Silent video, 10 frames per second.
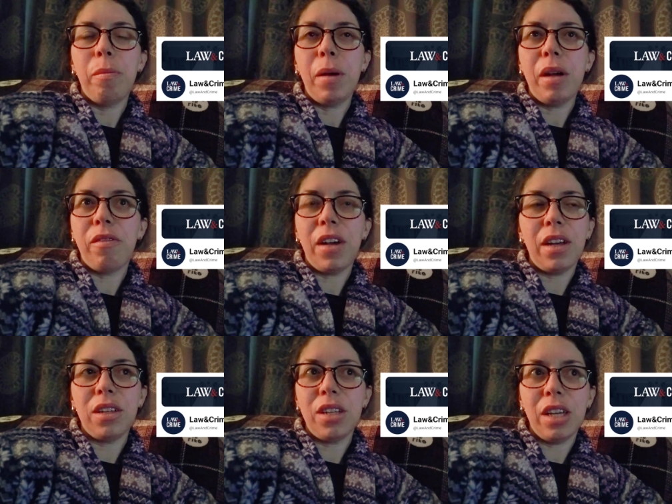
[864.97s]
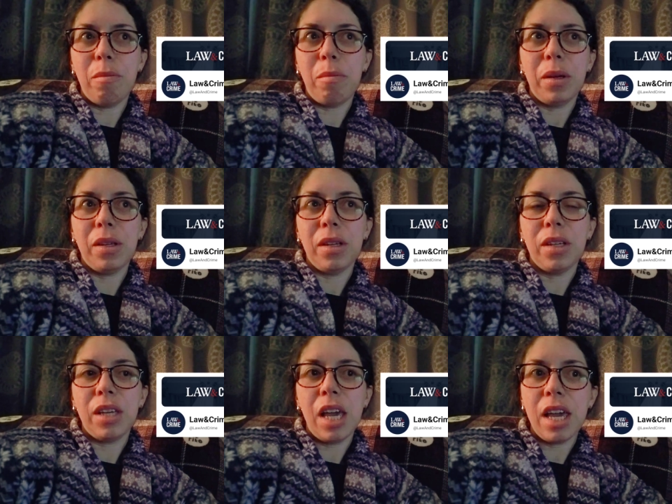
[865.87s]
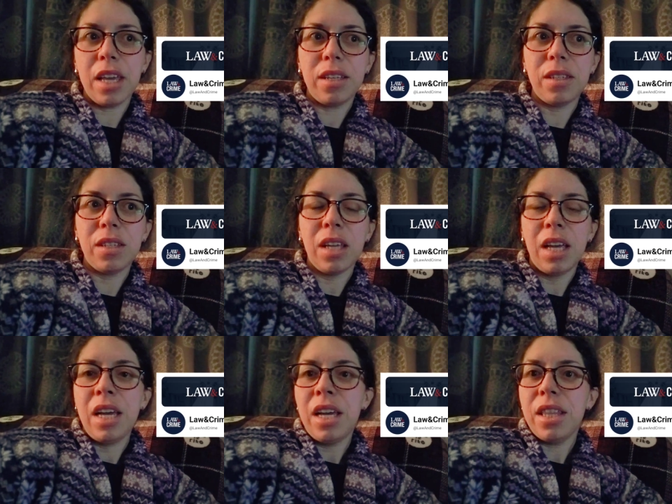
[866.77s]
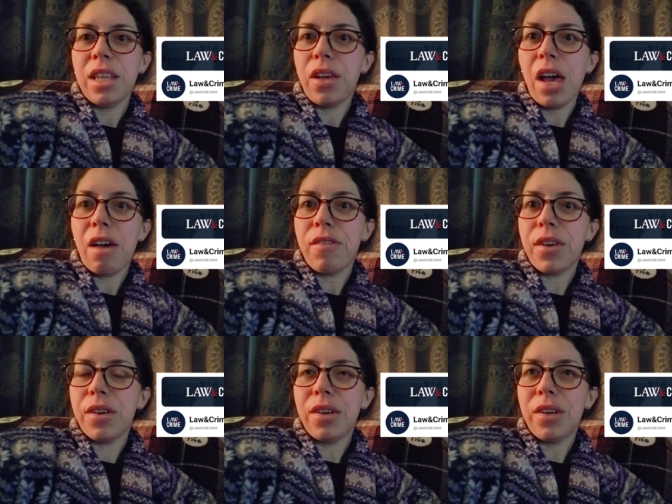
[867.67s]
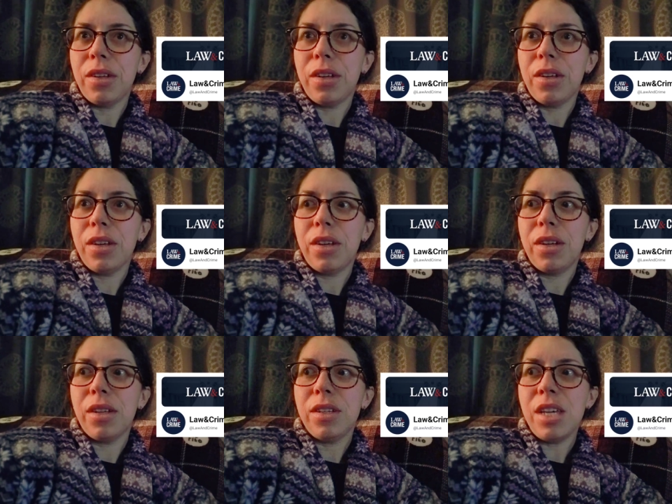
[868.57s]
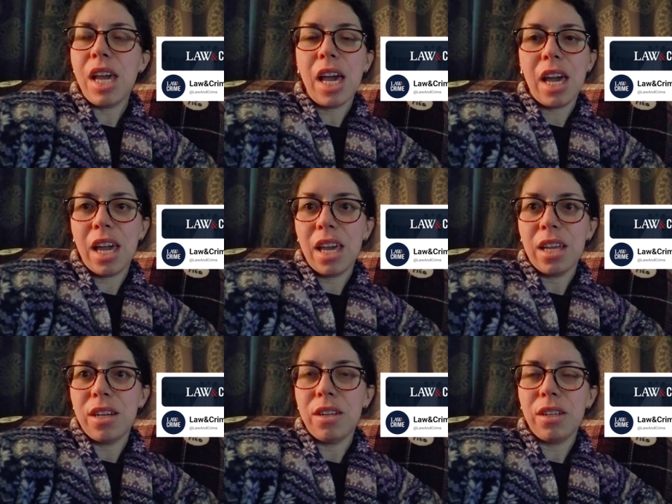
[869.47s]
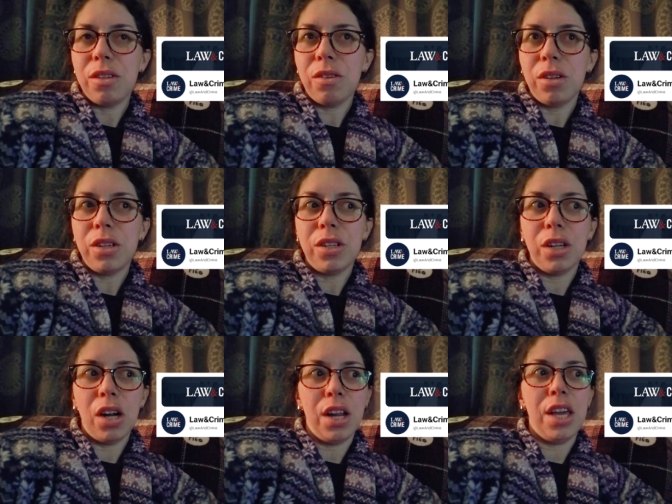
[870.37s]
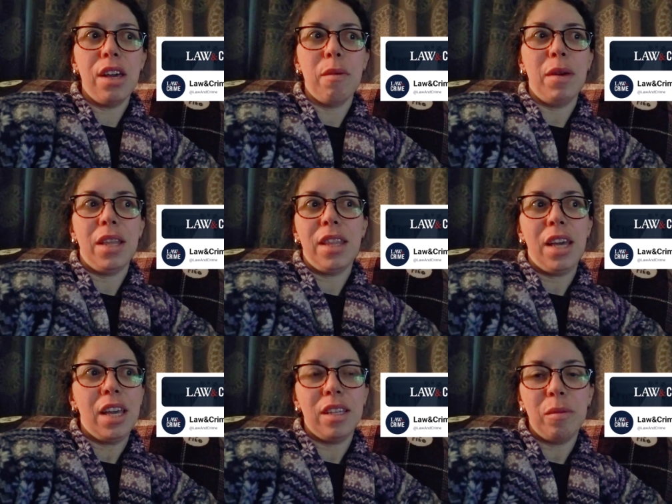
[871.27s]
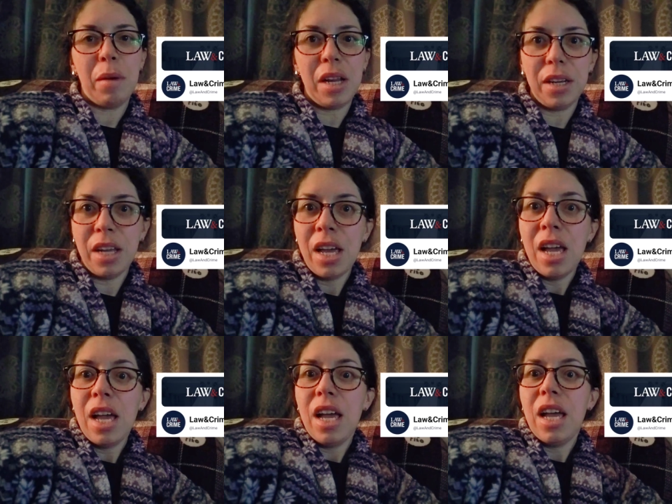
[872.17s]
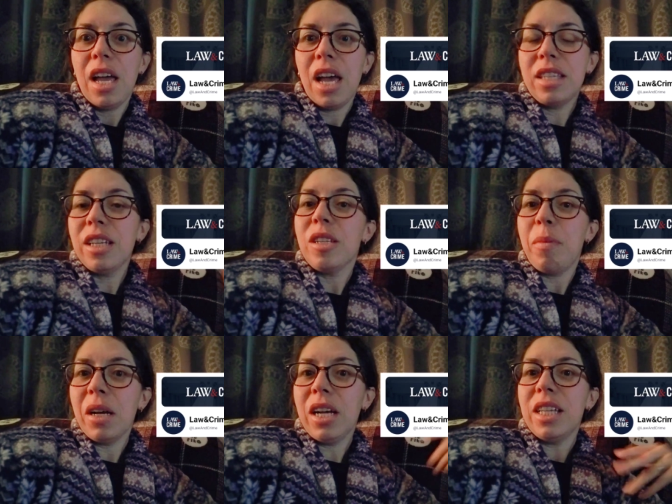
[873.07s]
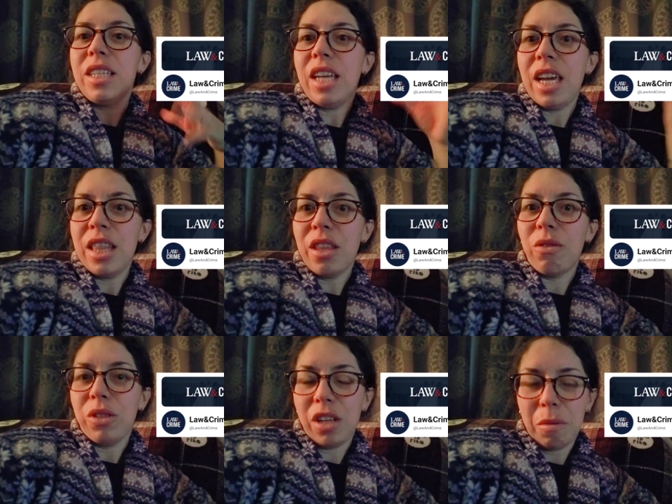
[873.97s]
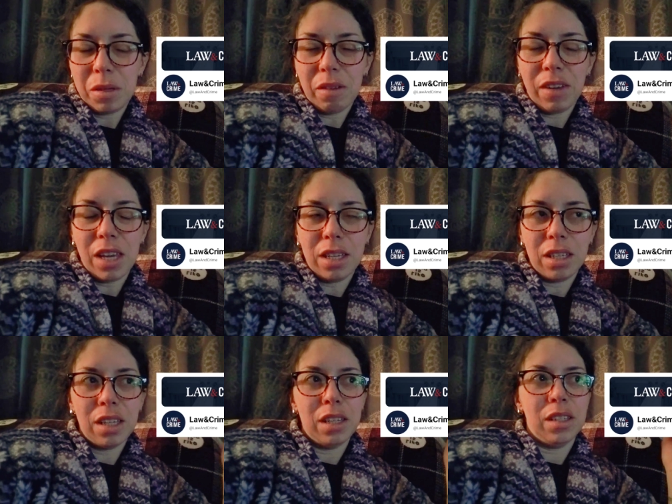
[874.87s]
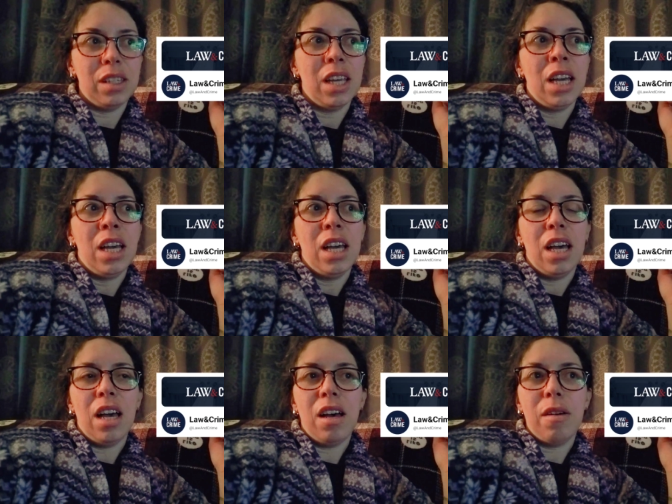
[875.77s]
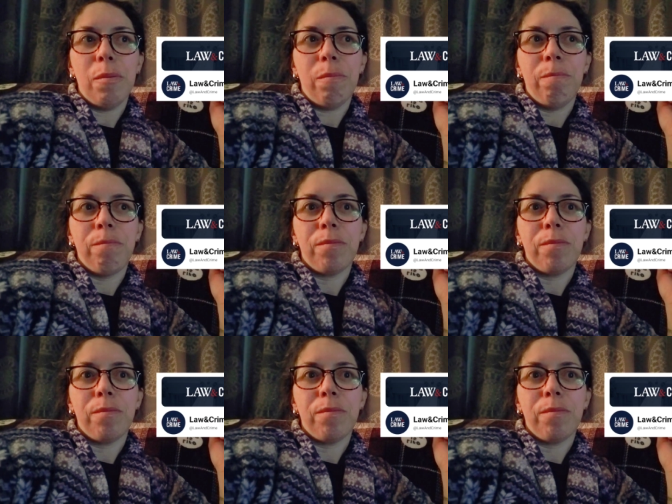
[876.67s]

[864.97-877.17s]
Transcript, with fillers: pedophile type case, they'll have a DA, district attorney, come in that has experience in those types of cases. I'm